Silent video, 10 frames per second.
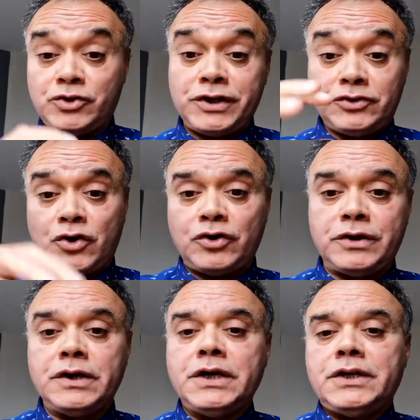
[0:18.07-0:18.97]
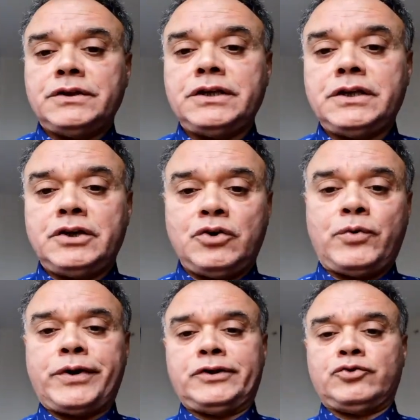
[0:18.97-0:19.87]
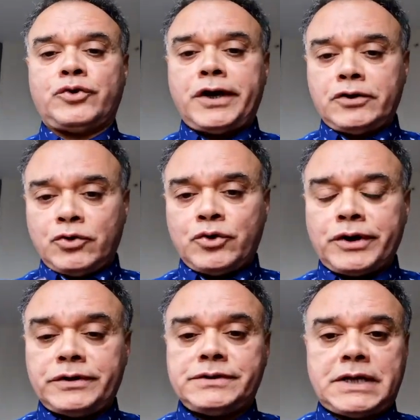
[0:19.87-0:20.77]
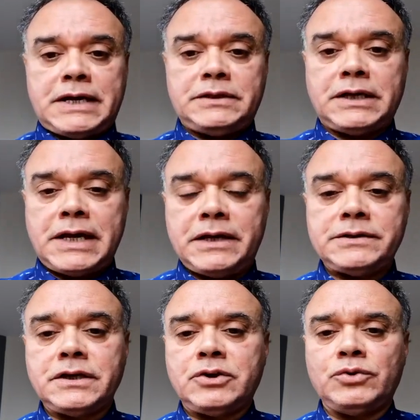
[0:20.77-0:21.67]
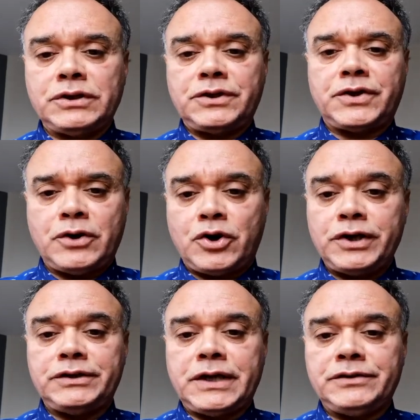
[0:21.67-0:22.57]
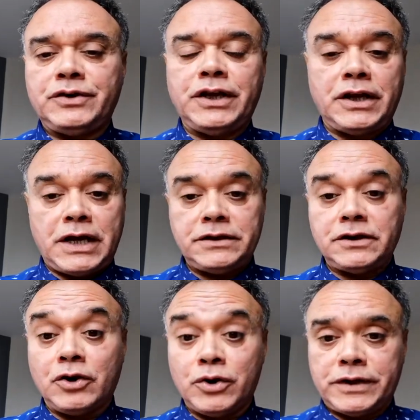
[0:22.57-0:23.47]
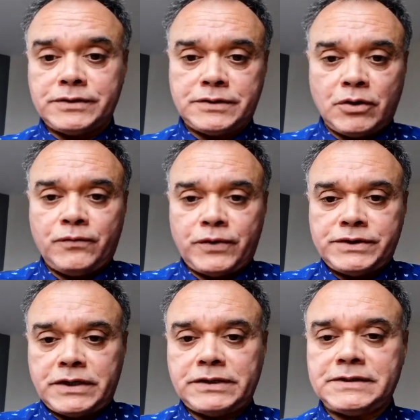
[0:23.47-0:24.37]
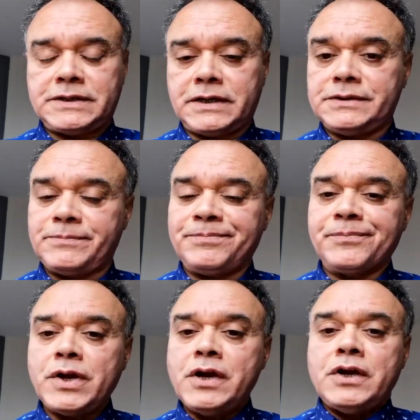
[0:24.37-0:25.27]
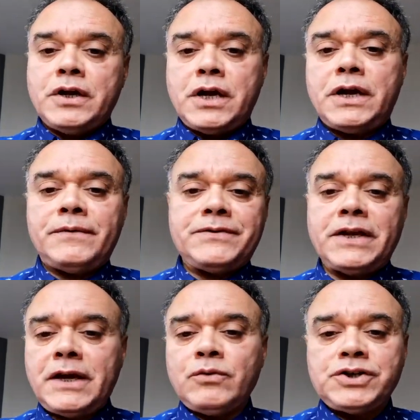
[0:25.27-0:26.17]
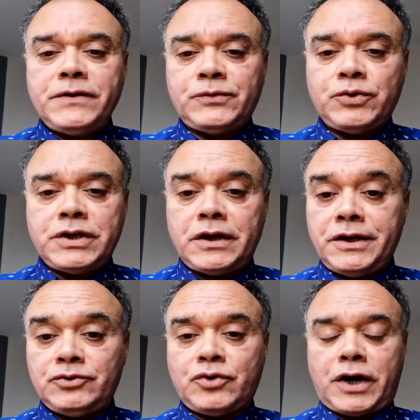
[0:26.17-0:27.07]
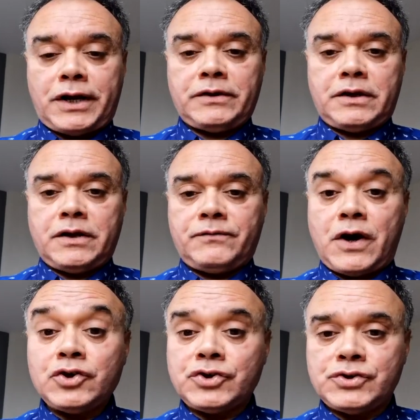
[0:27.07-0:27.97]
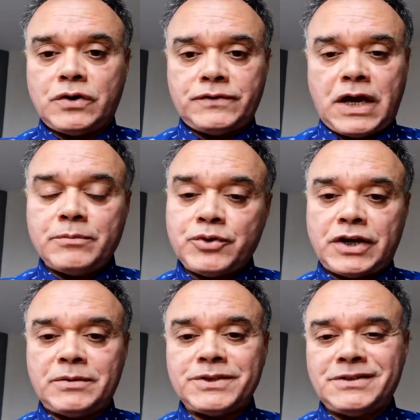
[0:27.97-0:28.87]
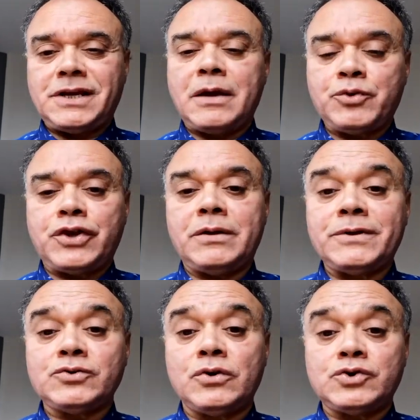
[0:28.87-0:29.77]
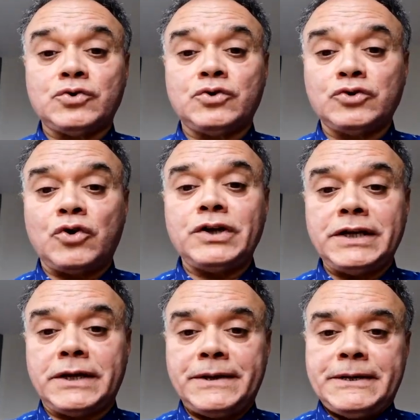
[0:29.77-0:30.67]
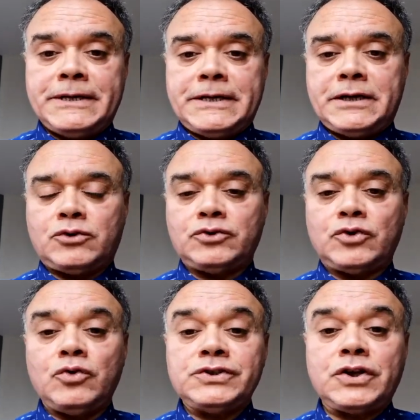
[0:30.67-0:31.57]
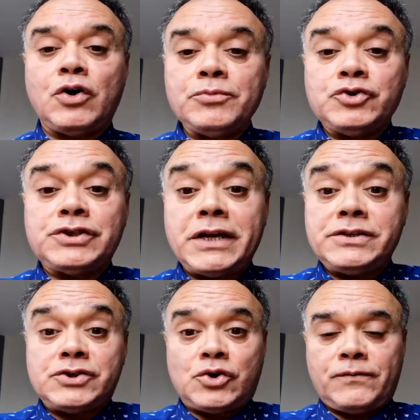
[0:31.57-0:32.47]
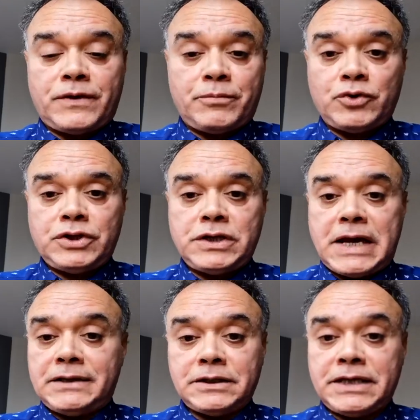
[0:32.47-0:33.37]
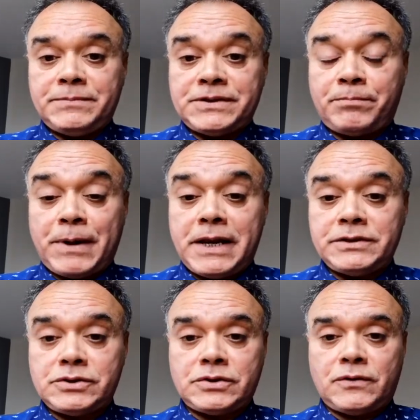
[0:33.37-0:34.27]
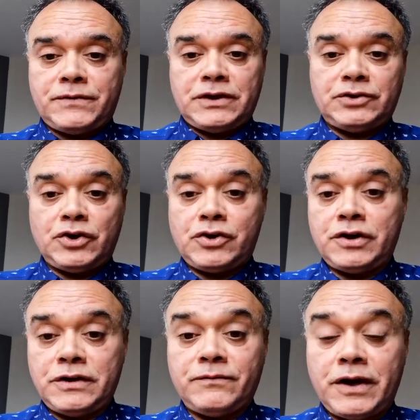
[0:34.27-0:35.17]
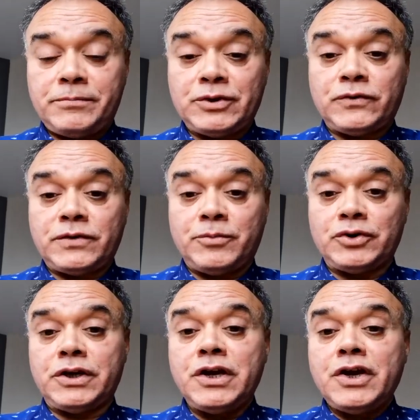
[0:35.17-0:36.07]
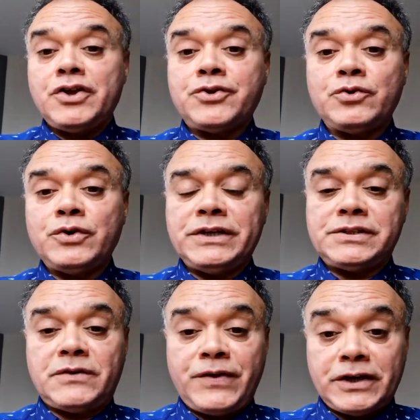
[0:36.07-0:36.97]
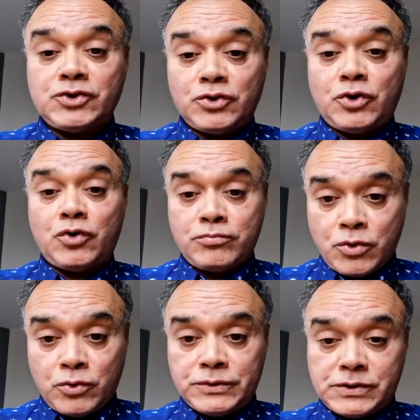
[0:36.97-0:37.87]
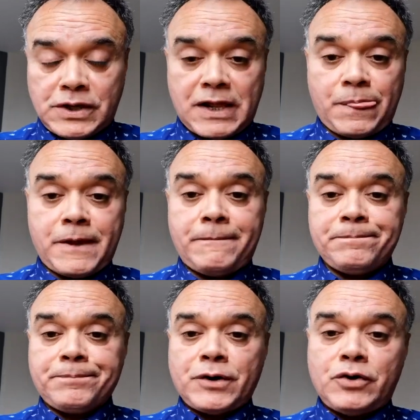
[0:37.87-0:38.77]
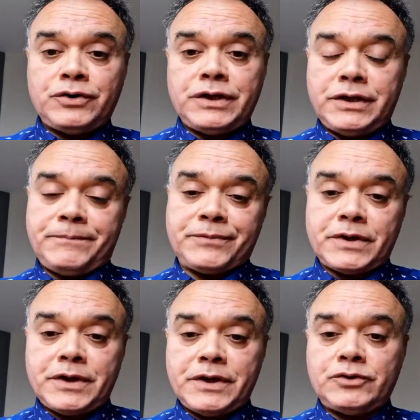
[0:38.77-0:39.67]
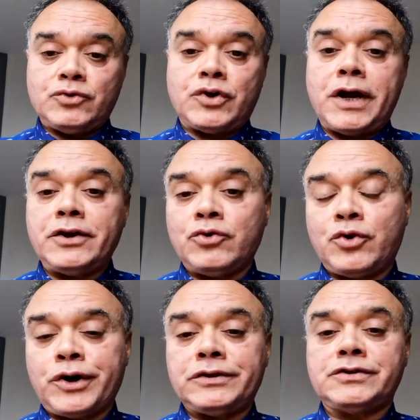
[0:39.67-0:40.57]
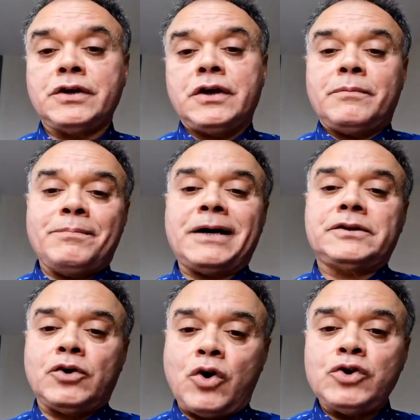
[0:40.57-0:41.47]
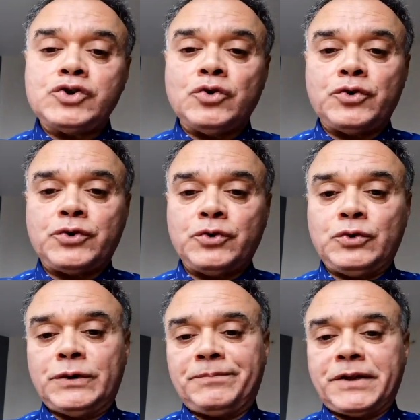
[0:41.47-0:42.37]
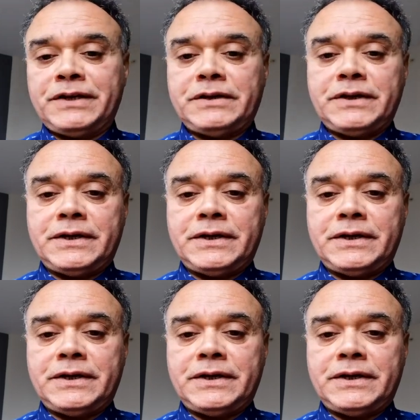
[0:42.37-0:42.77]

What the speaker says: unit on the lower endocrine organs and glands, including the thyroid, the adrenal, and the gonads, the ovaries and testicles. Then I will shift to the non-endocrine functions of the hypothalamus. The hypothalamus also not only controls the homeostasis of the body and keeps the balance of the internal environment of the body through its effects on the hormones and on the endocrine organs, but also through its